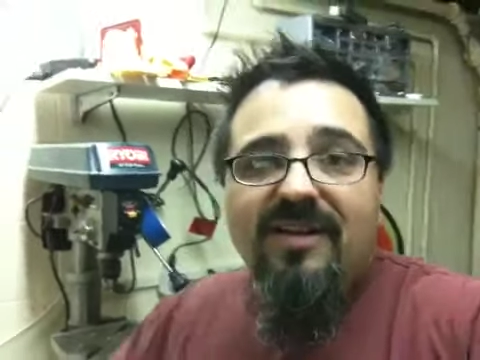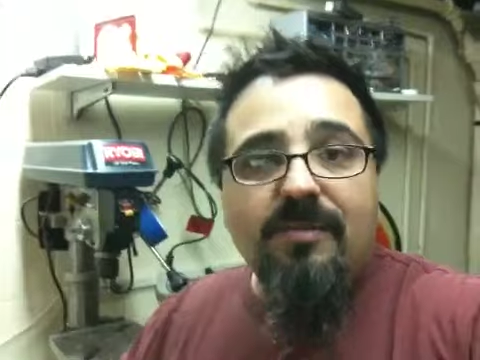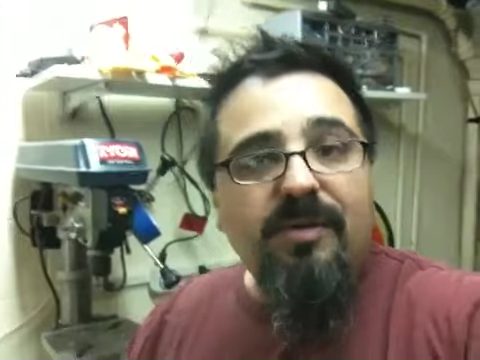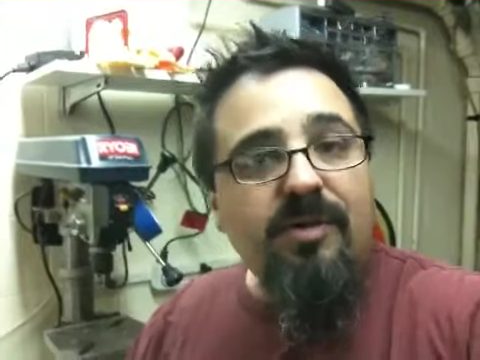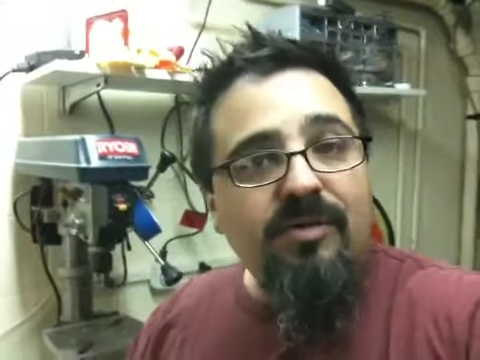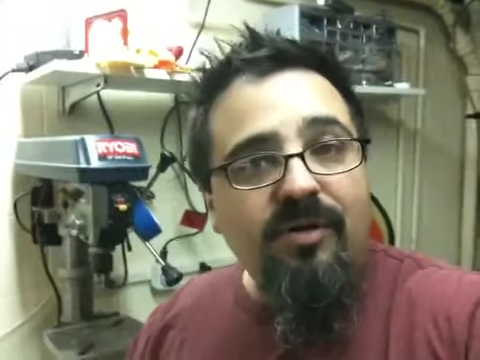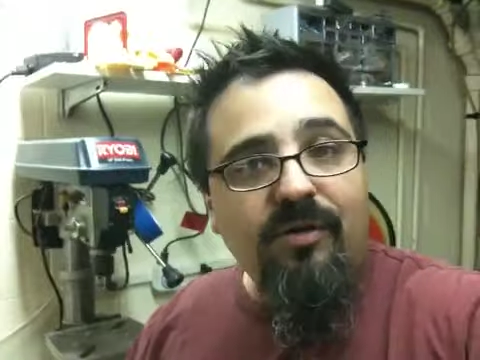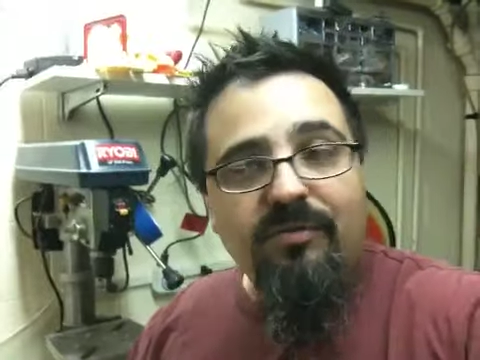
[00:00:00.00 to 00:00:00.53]
But
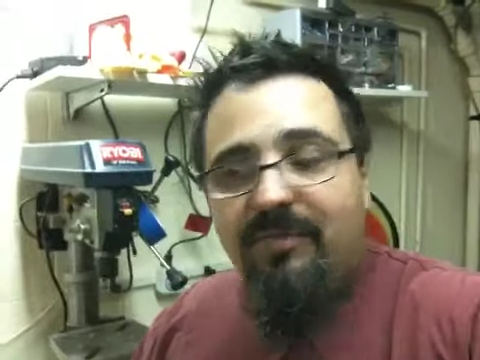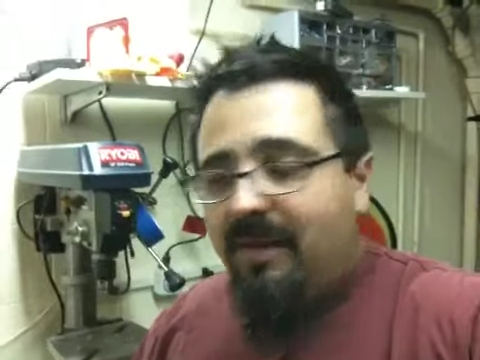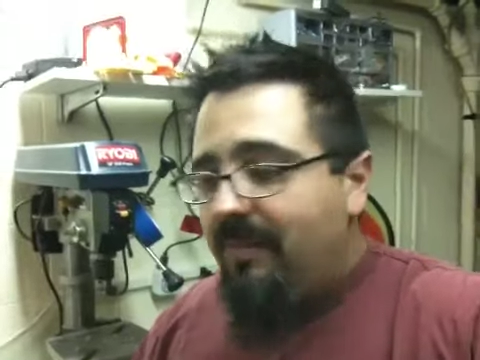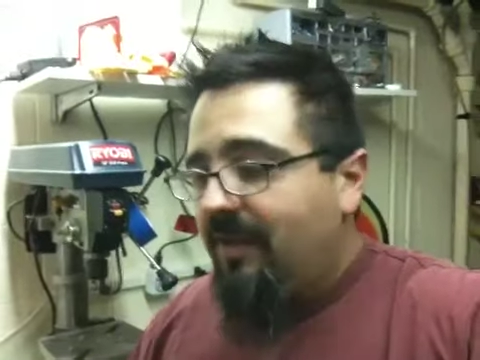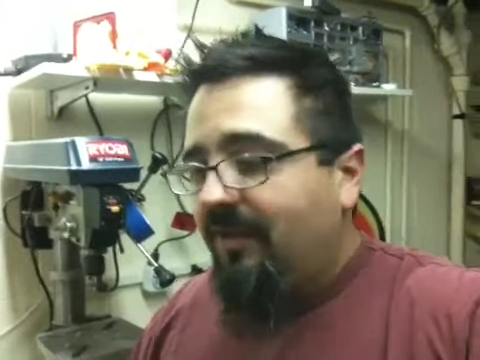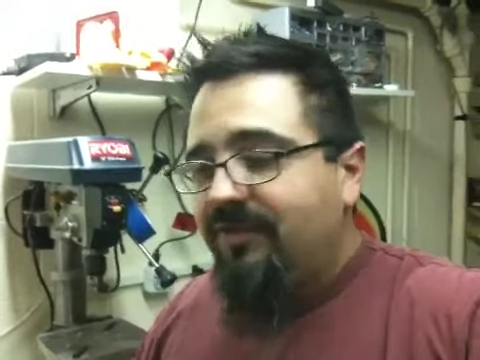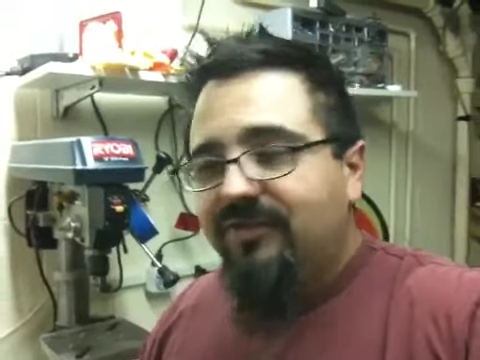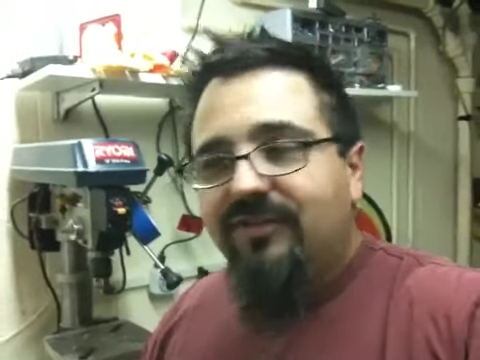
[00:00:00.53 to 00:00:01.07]
who knows?
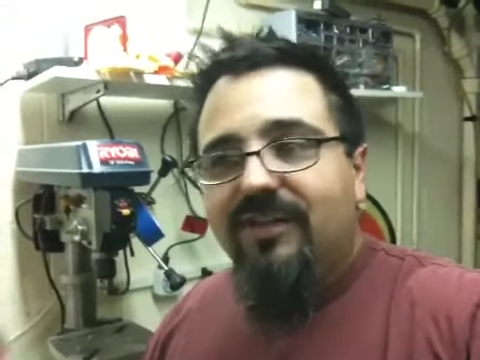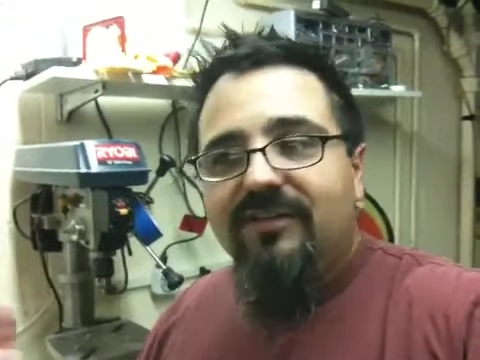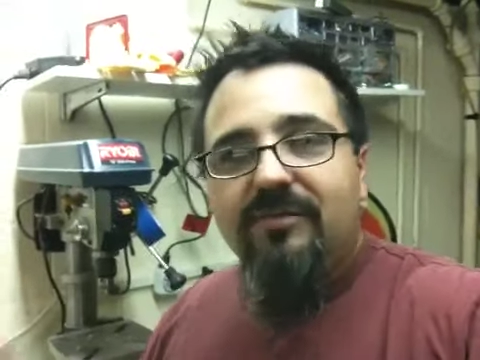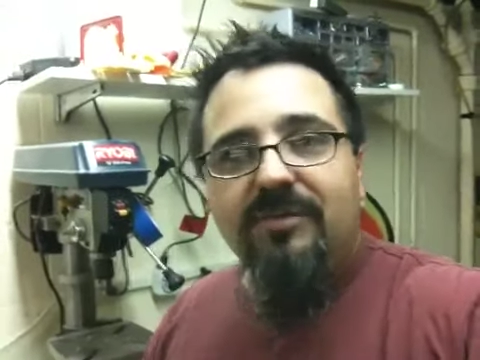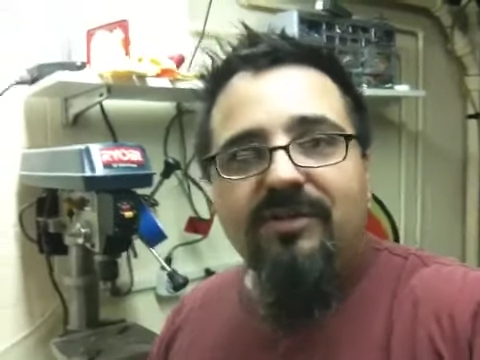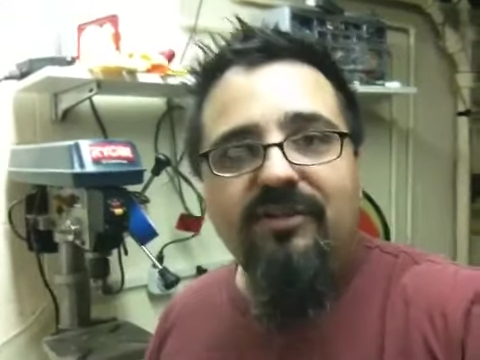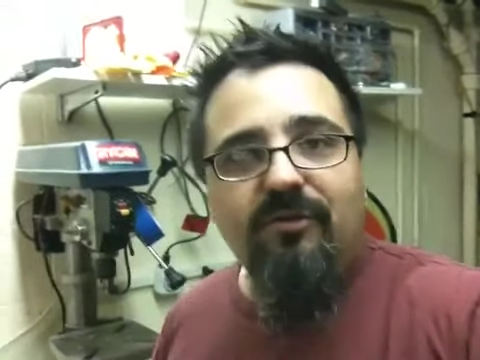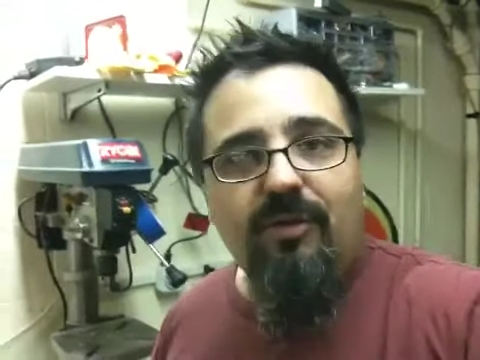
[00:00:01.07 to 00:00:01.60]
Maybe I'll just take
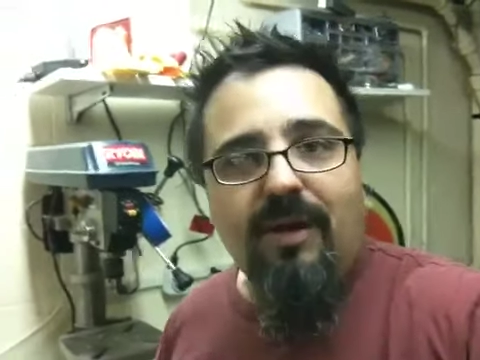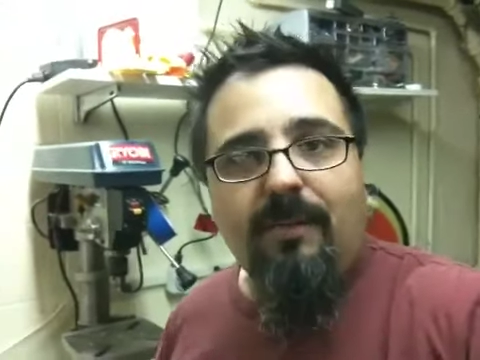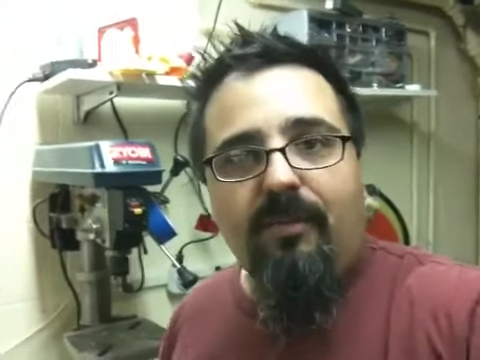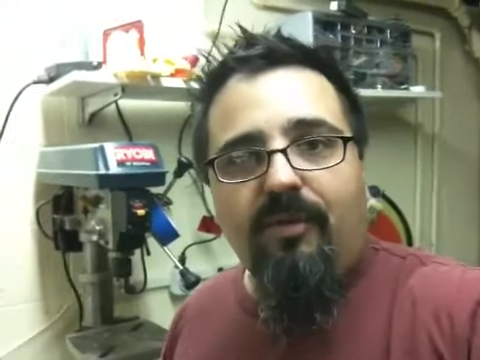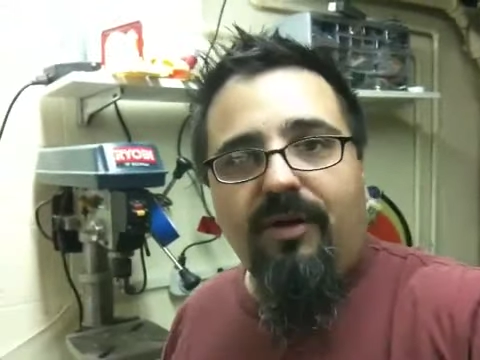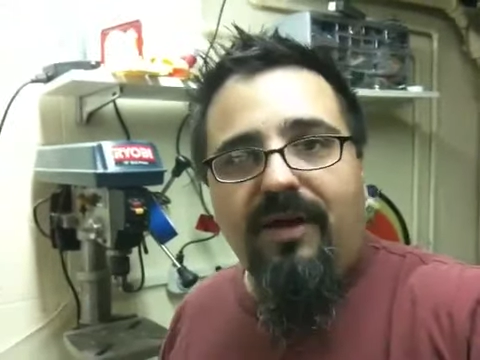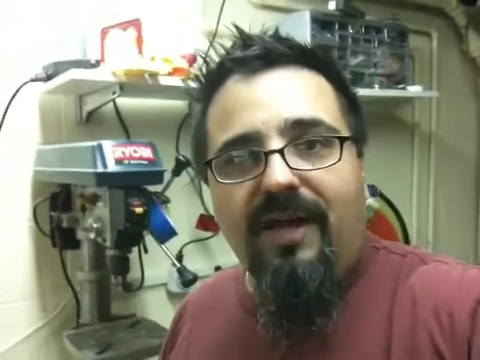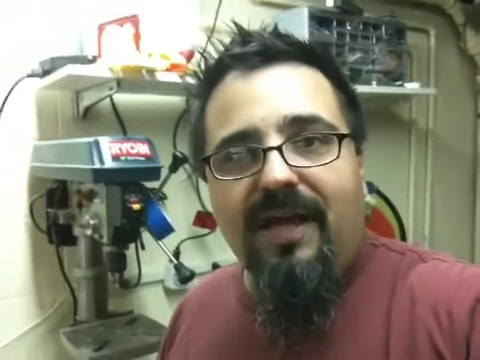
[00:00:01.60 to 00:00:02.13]
some of the scrap
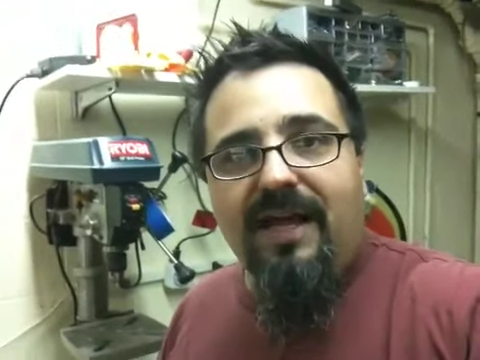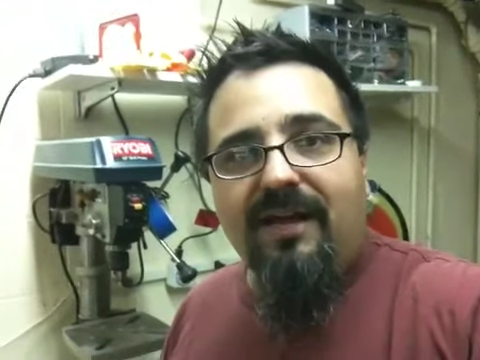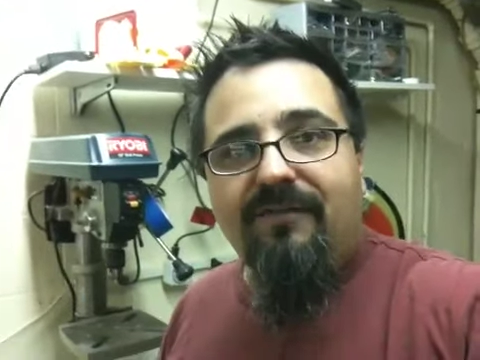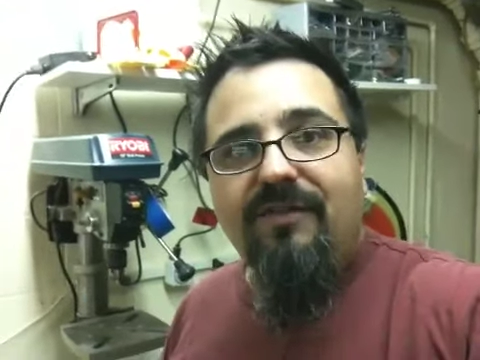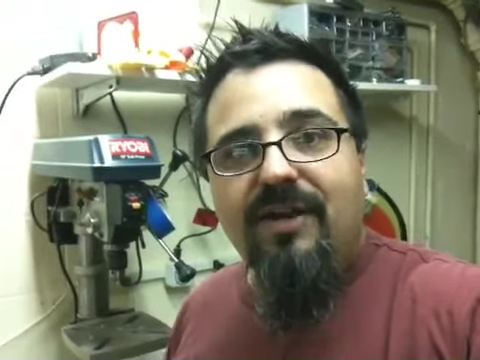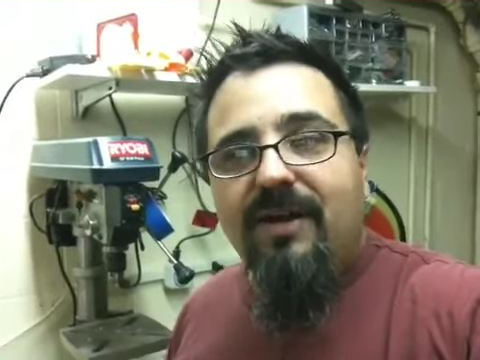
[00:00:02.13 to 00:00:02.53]
wood I have,